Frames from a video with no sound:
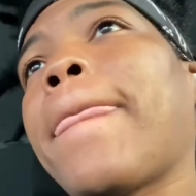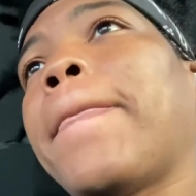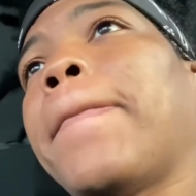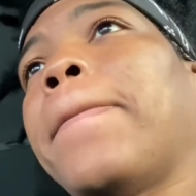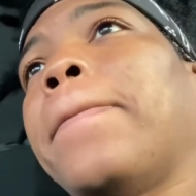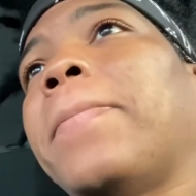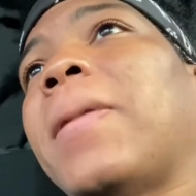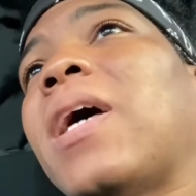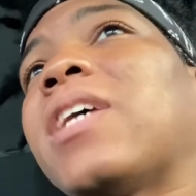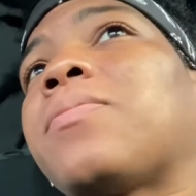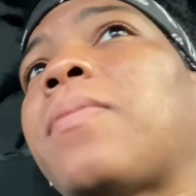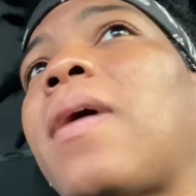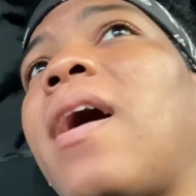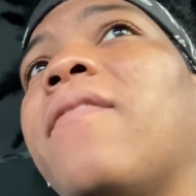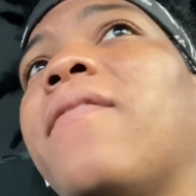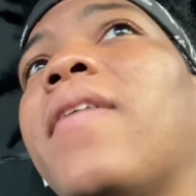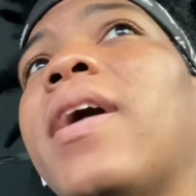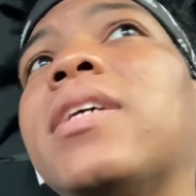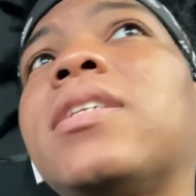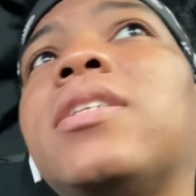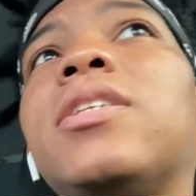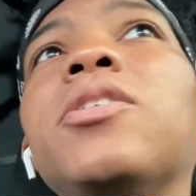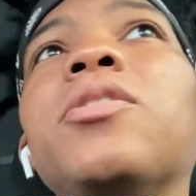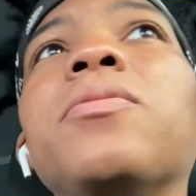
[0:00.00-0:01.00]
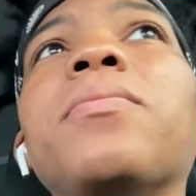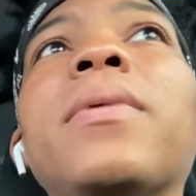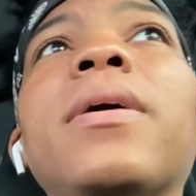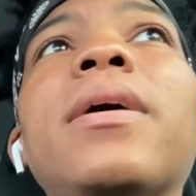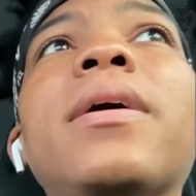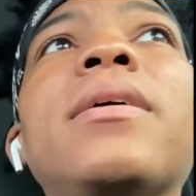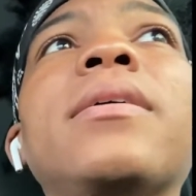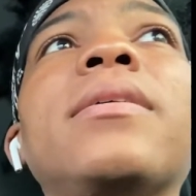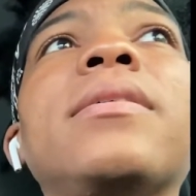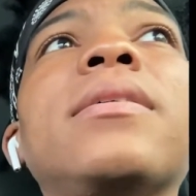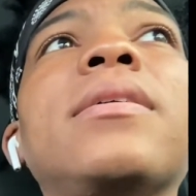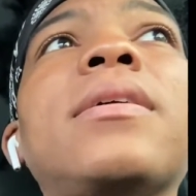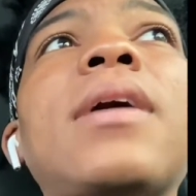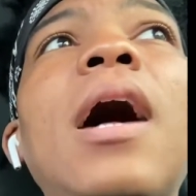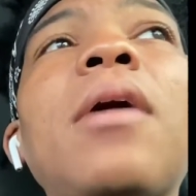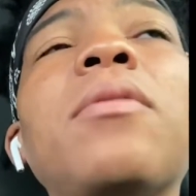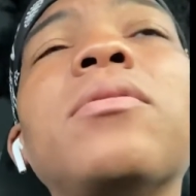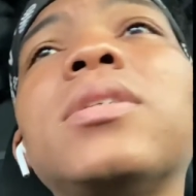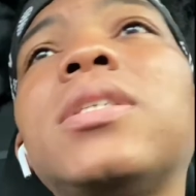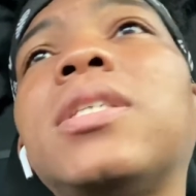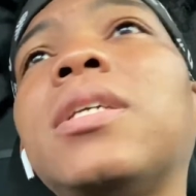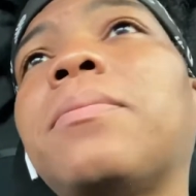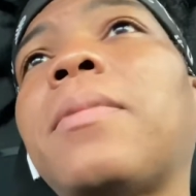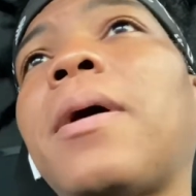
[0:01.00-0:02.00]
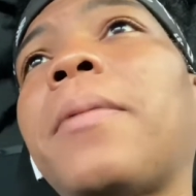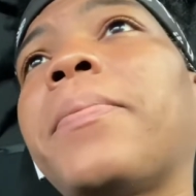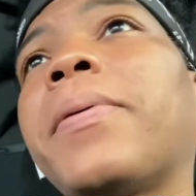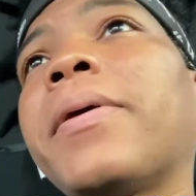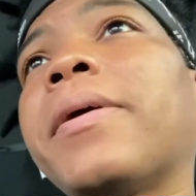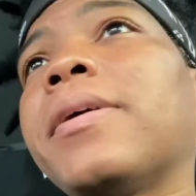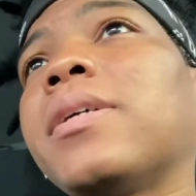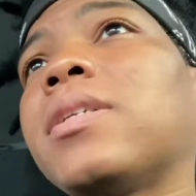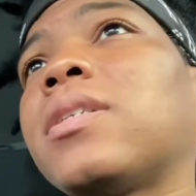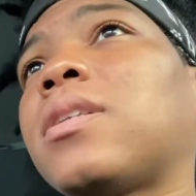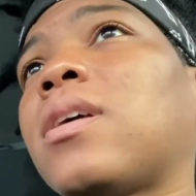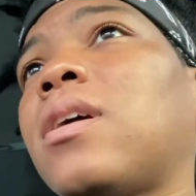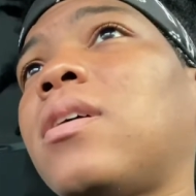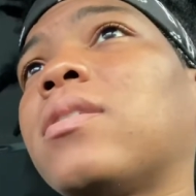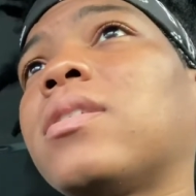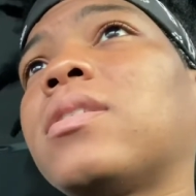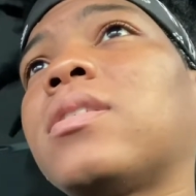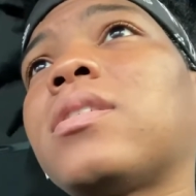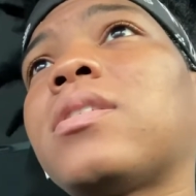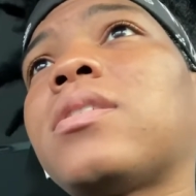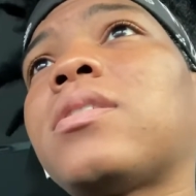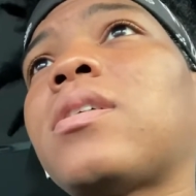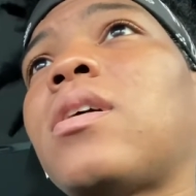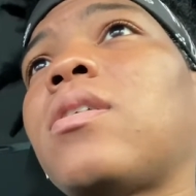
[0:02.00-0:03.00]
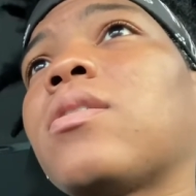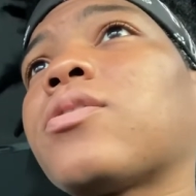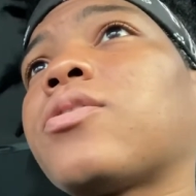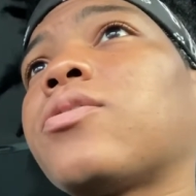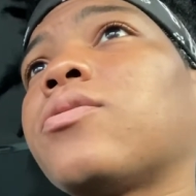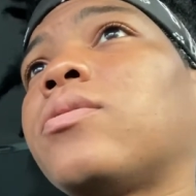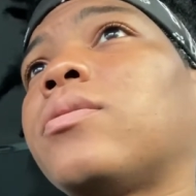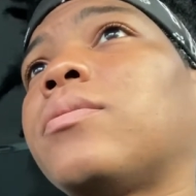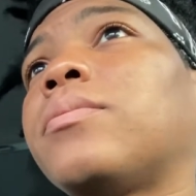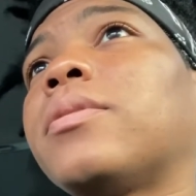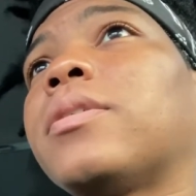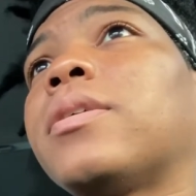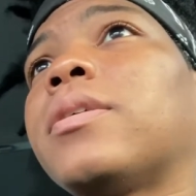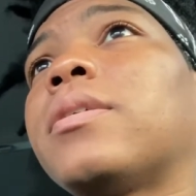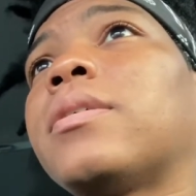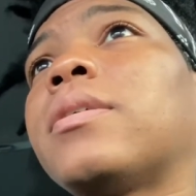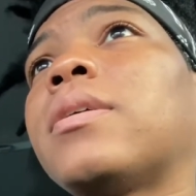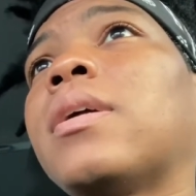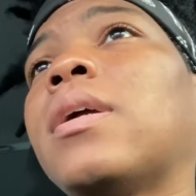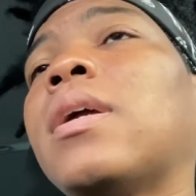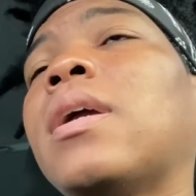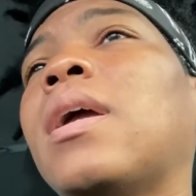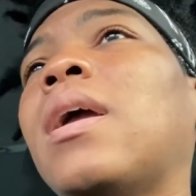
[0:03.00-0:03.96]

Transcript: that's my advice to you, man. I would sit my parents down and just talk to them, bro